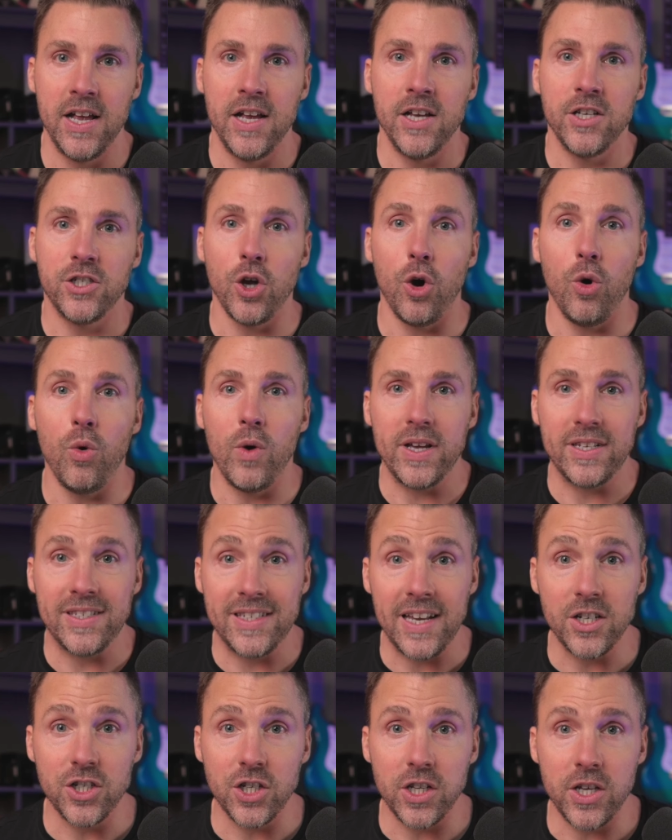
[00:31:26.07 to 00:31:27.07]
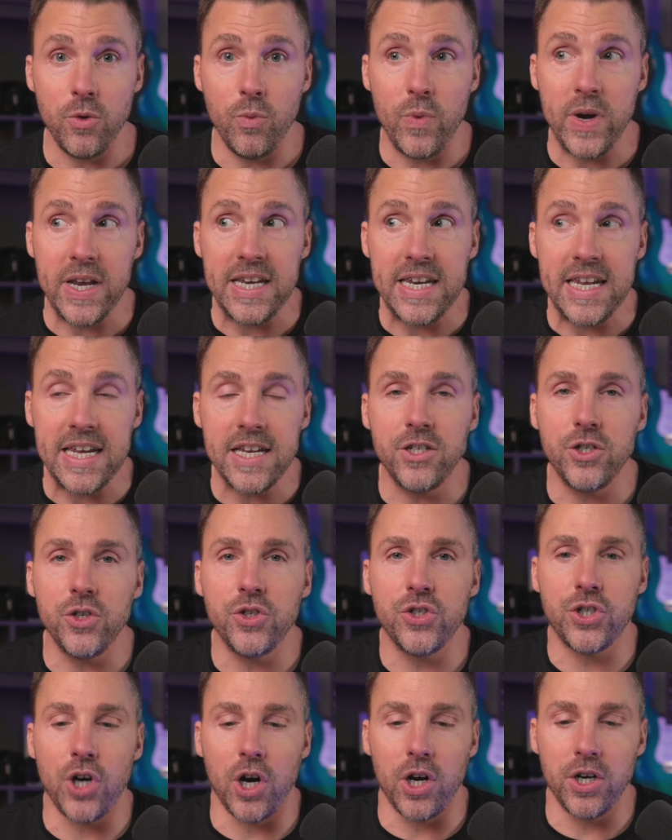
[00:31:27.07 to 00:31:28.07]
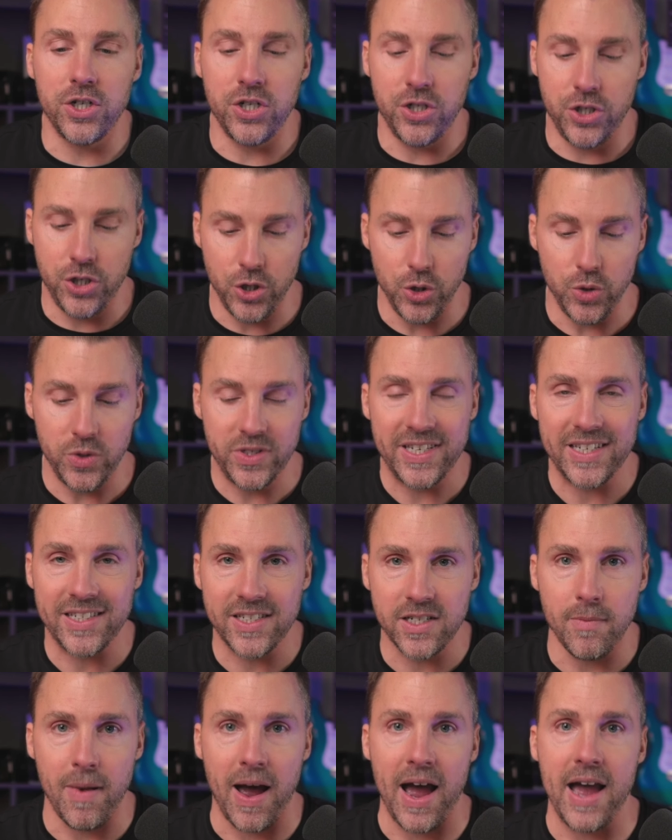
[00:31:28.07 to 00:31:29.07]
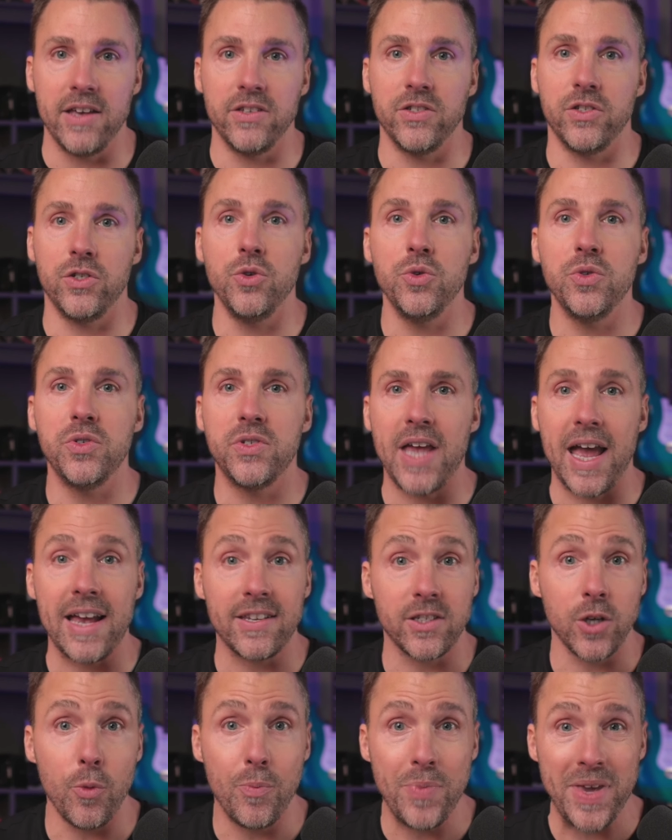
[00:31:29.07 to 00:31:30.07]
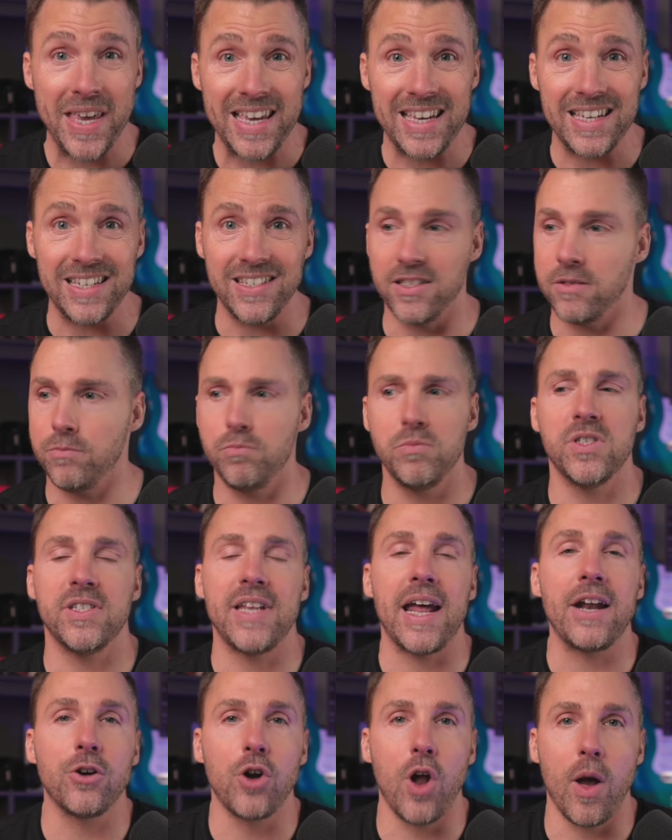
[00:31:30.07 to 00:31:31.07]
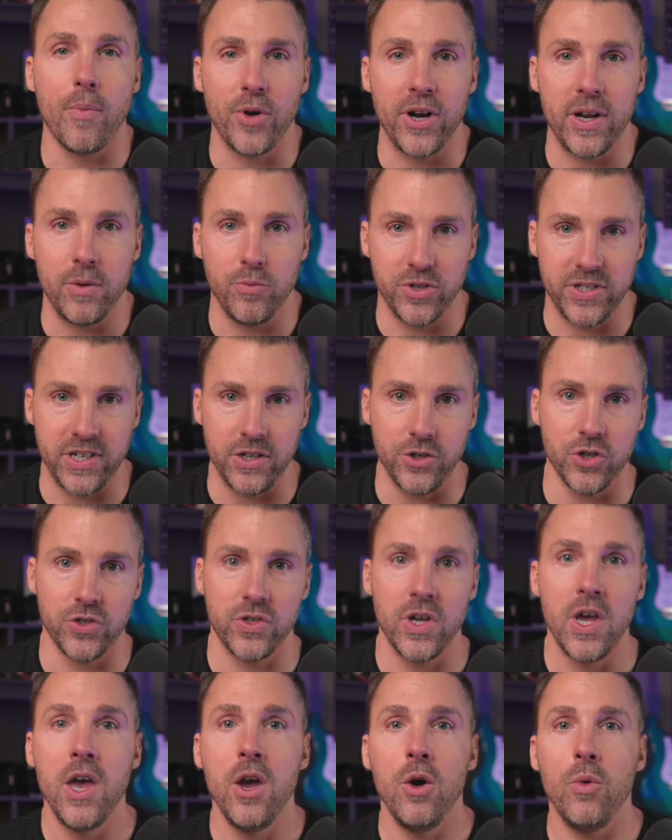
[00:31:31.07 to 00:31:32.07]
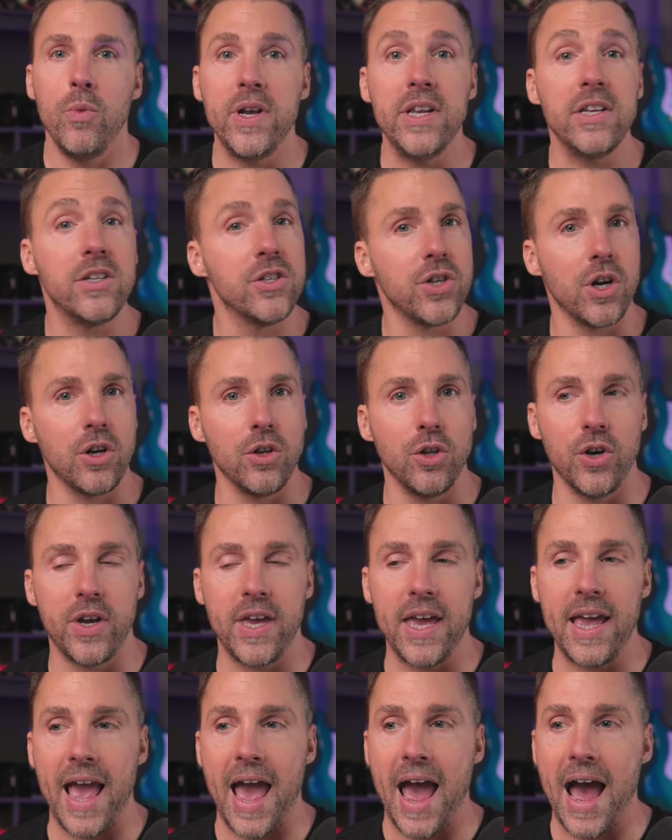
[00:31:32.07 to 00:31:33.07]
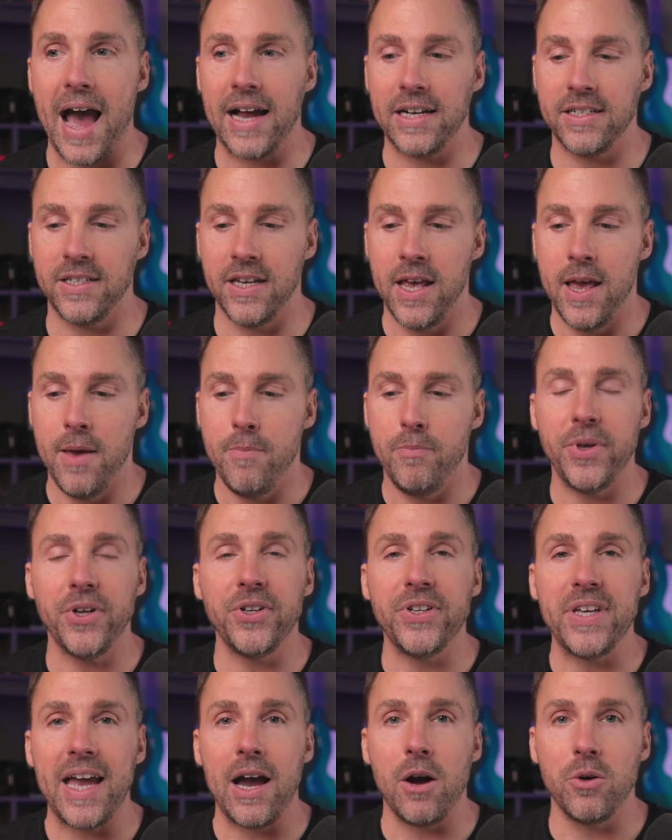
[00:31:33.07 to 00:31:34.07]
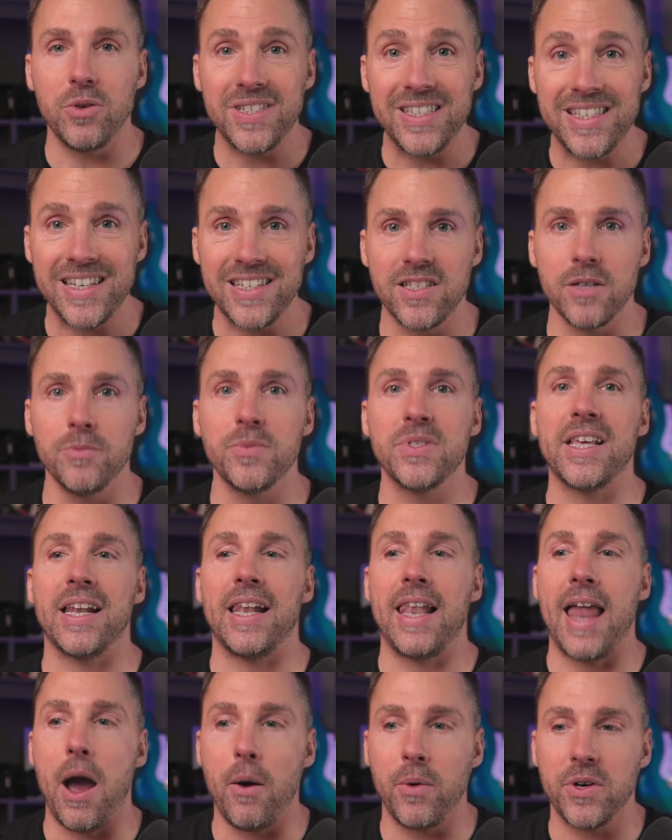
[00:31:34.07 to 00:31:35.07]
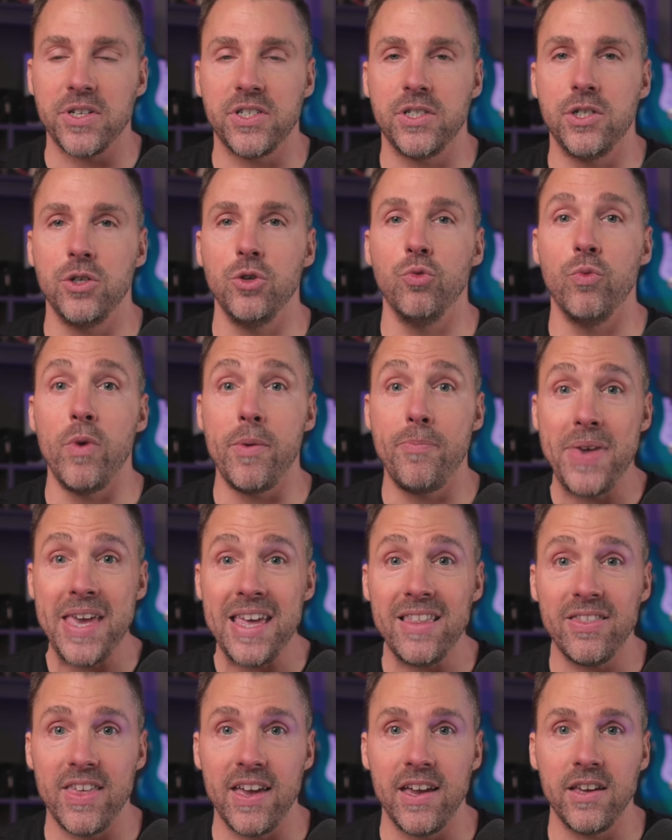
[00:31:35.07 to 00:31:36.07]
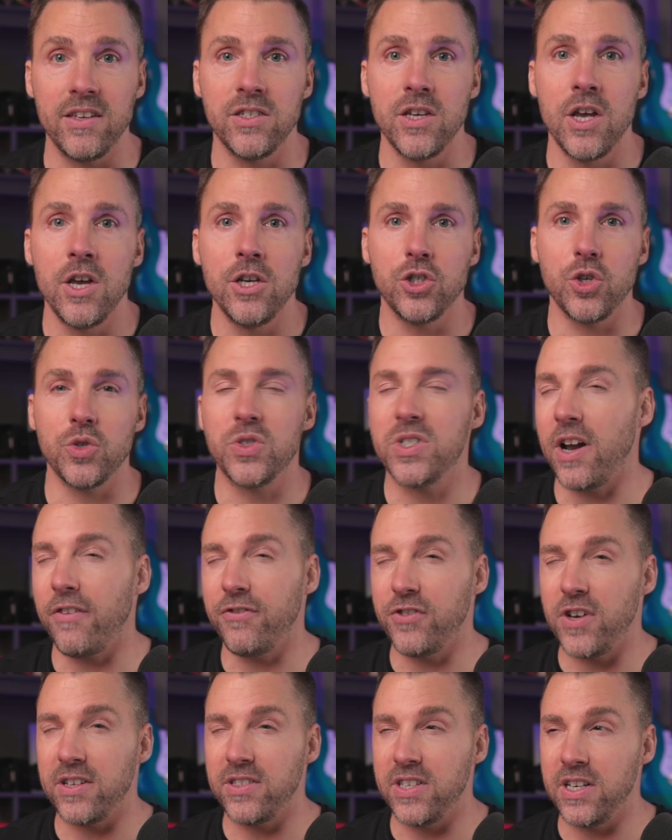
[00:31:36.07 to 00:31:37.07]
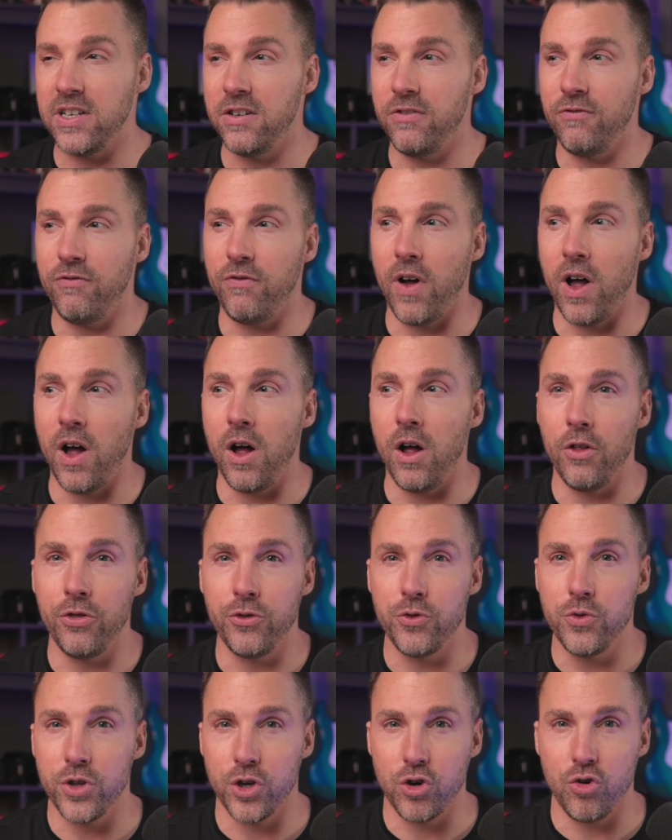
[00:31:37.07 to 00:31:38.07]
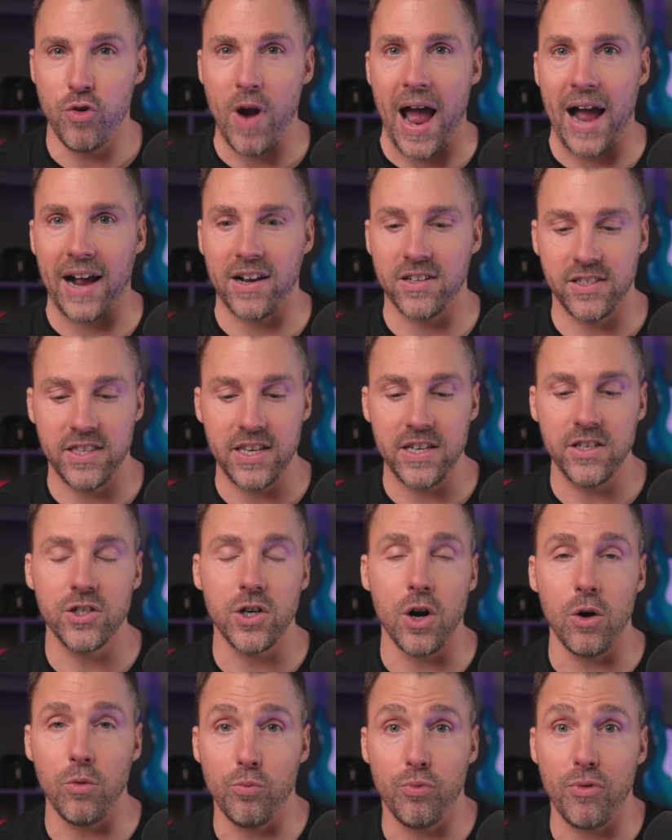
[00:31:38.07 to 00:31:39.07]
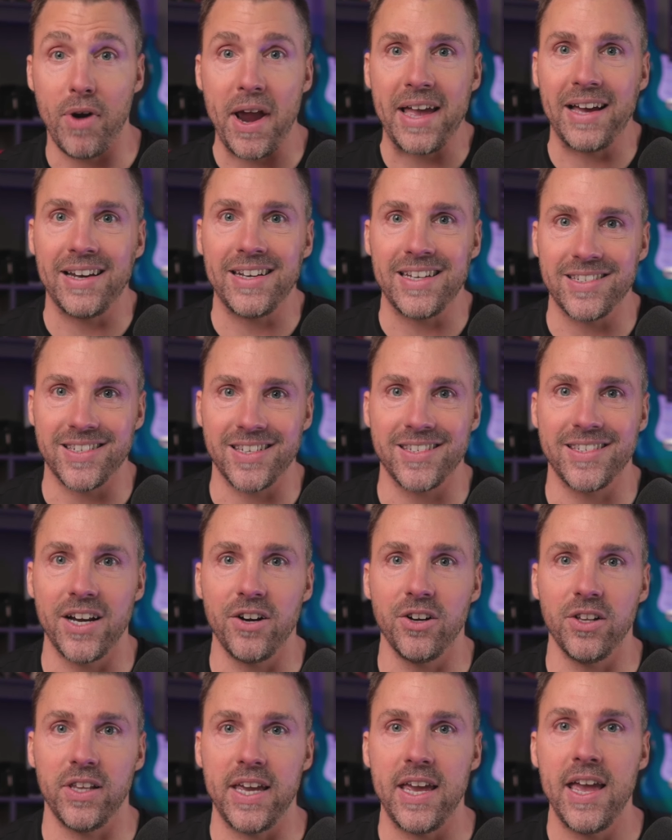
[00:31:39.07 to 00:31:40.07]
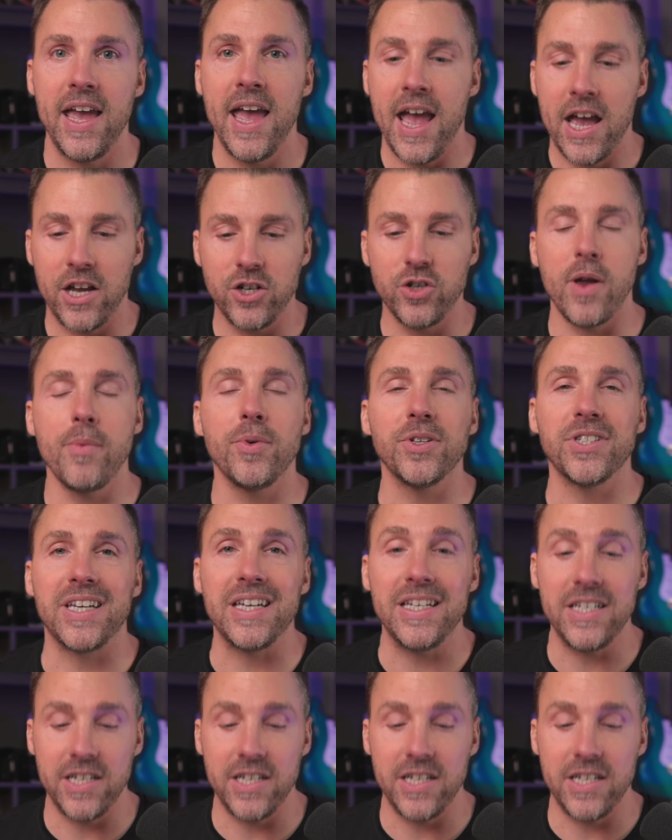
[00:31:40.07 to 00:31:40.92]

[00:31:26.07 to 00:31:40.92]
So essentially, we need to start to systemize, use SOPs, standard operating procedures. We need to start looking at building out systems that allow us to repeat things so stuff doesn't fall through the cracks, things don't break unnecessarily, and you're able to